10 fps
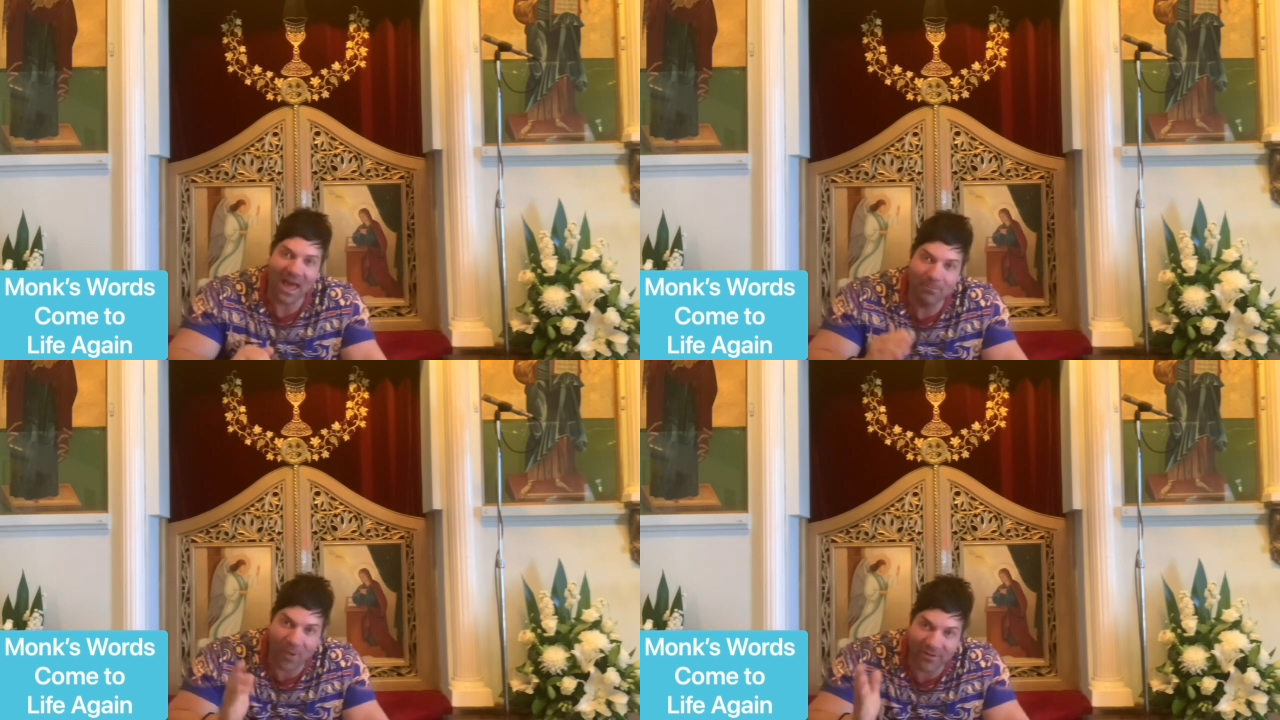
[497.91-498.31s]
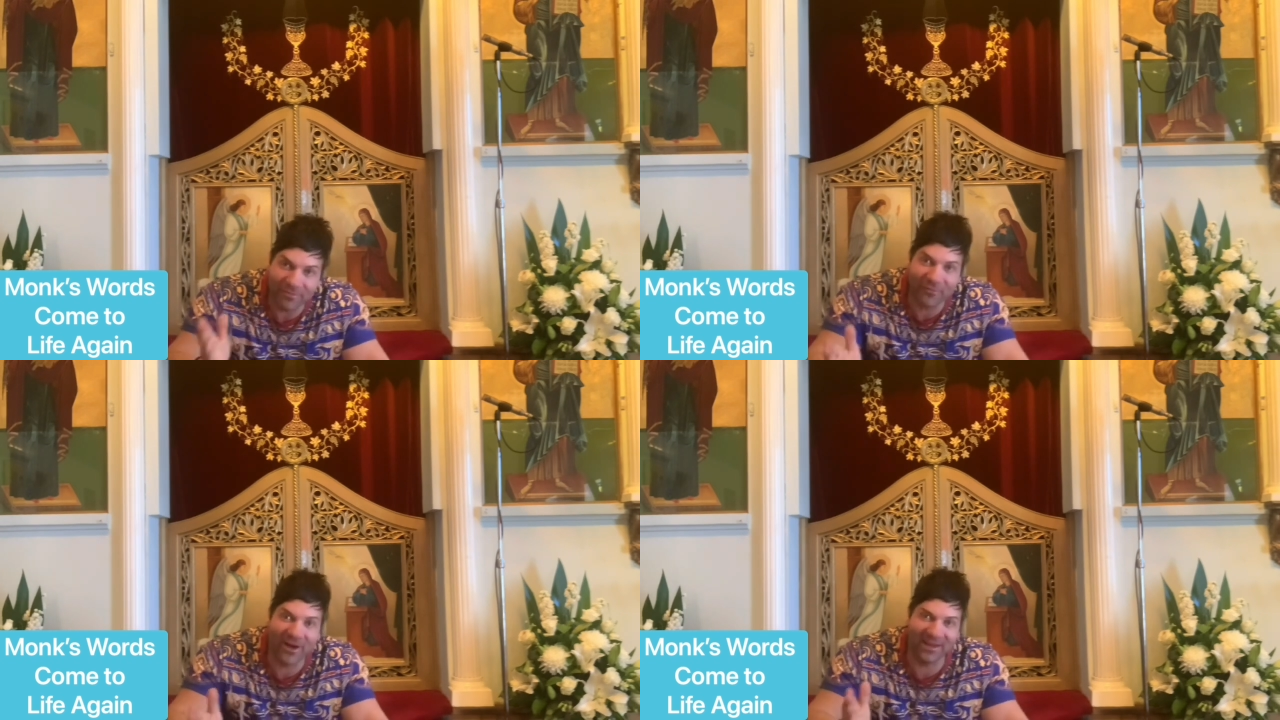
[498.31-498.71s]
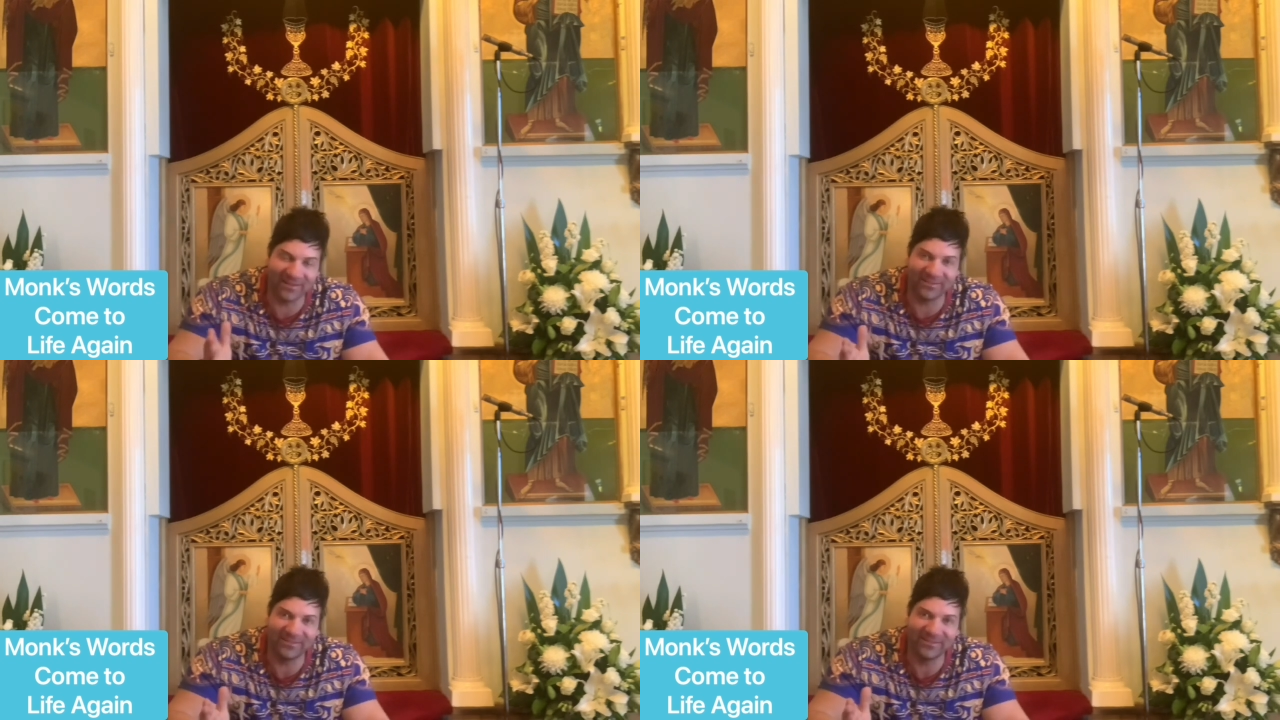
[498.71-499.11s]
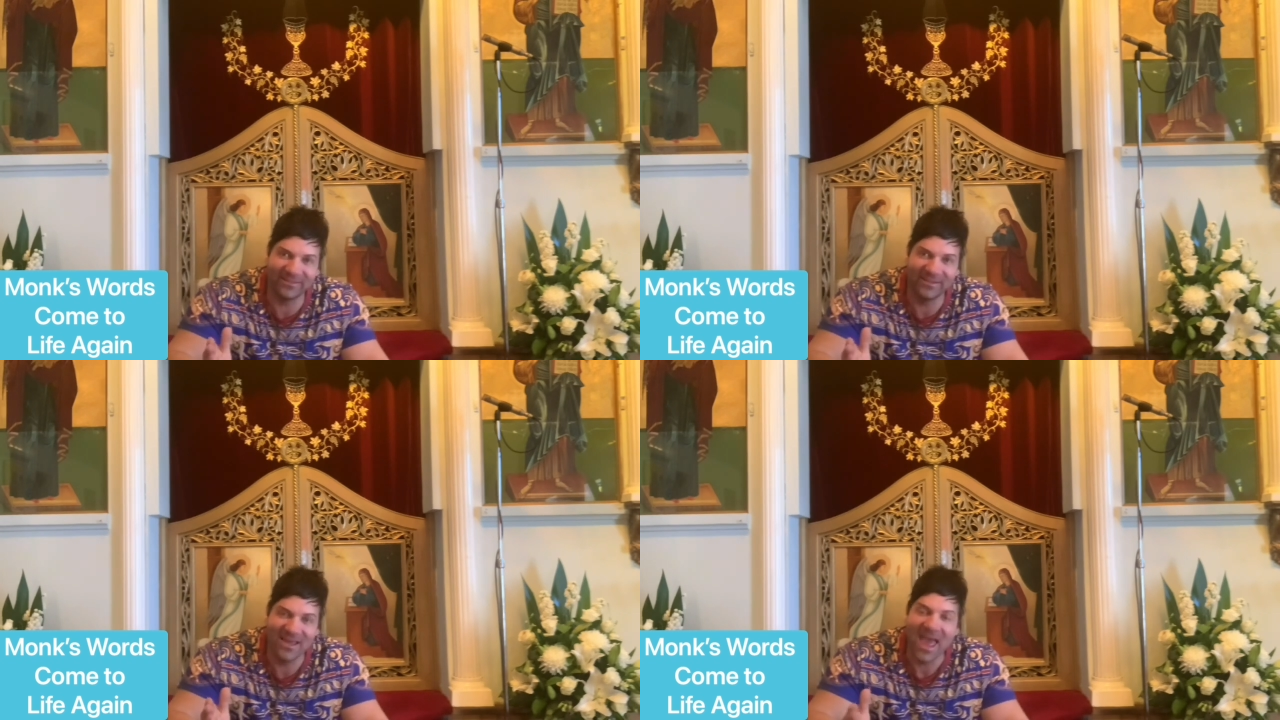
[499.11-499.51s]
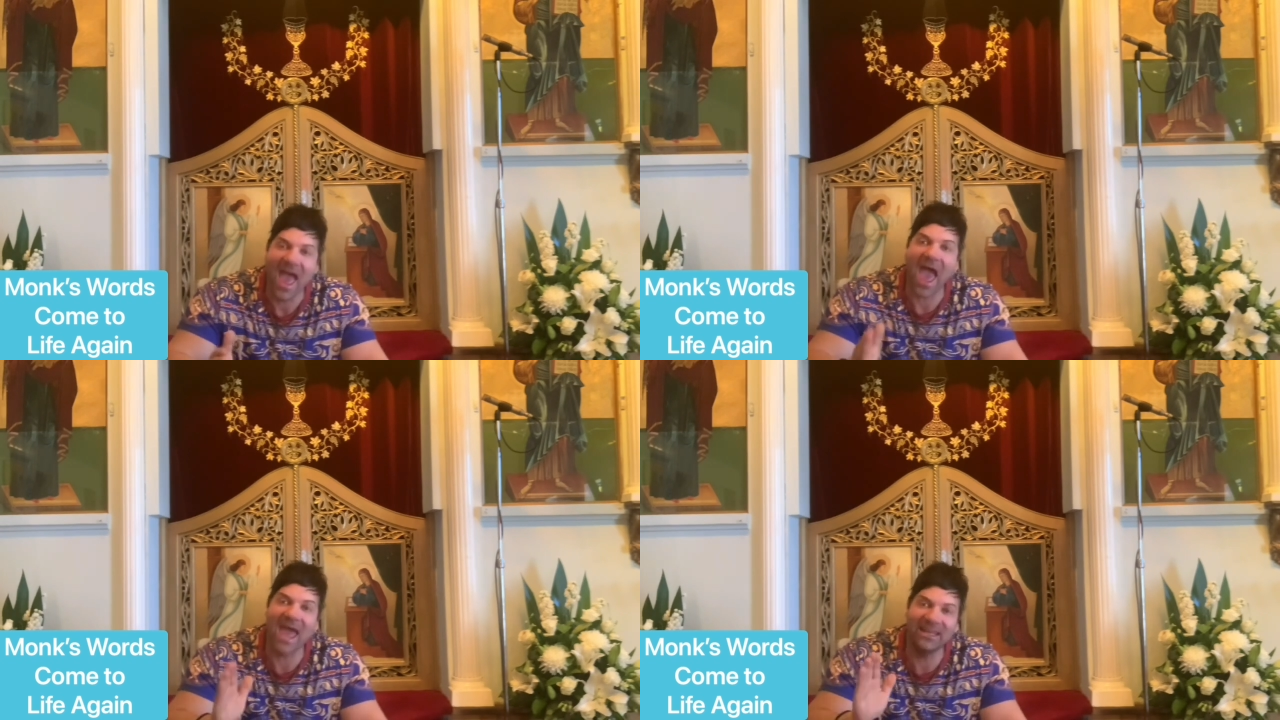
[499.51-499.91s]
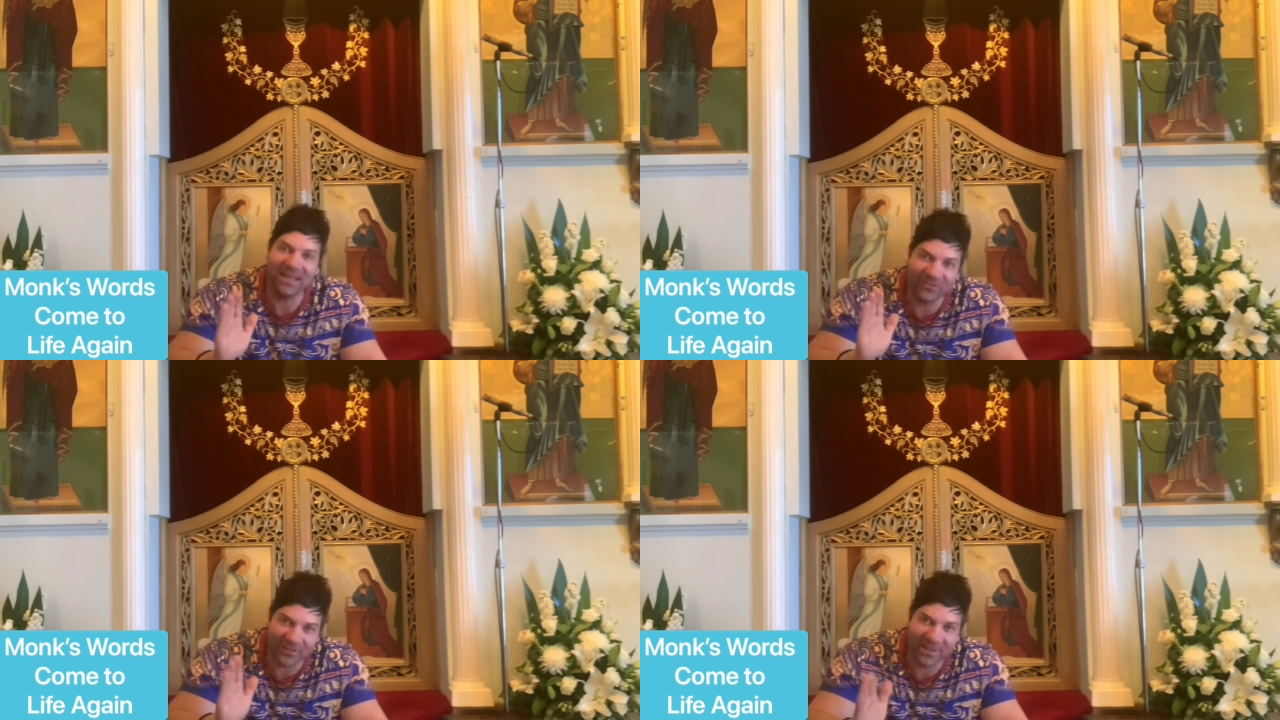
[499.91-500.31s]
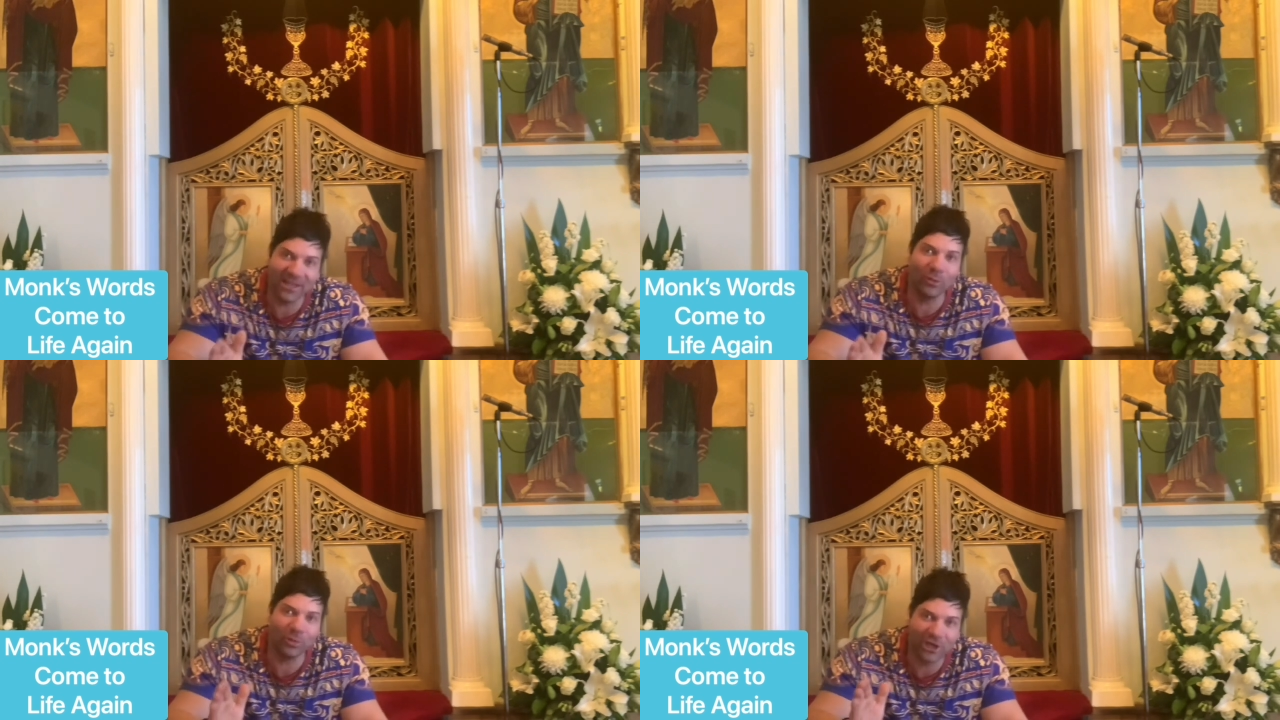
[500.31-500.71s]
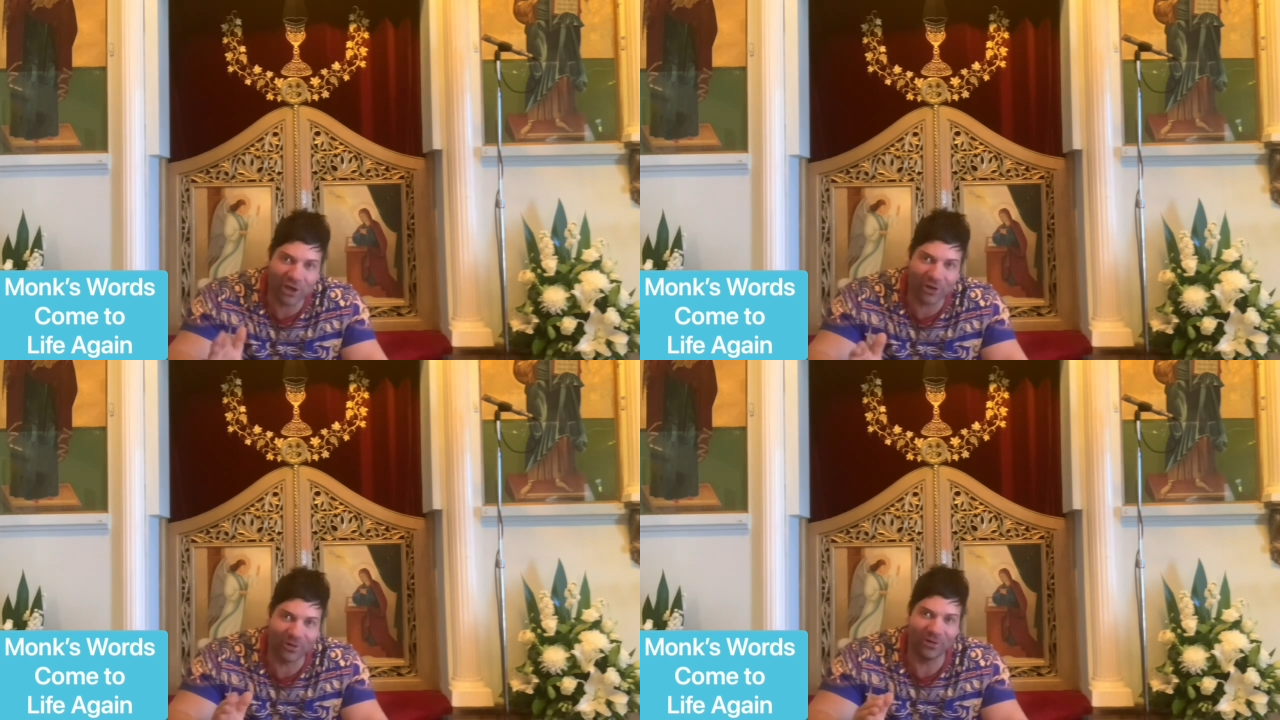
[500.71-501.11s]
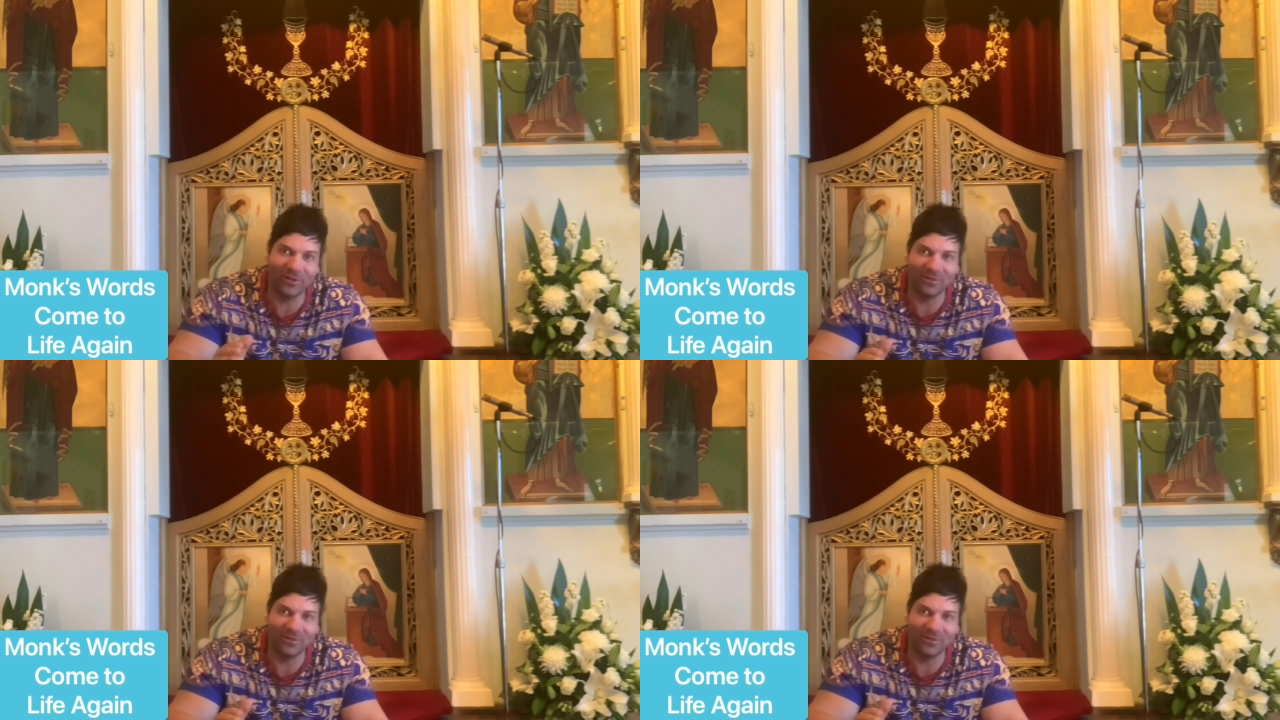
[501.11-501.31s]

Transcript: my friend, and it is a little girl."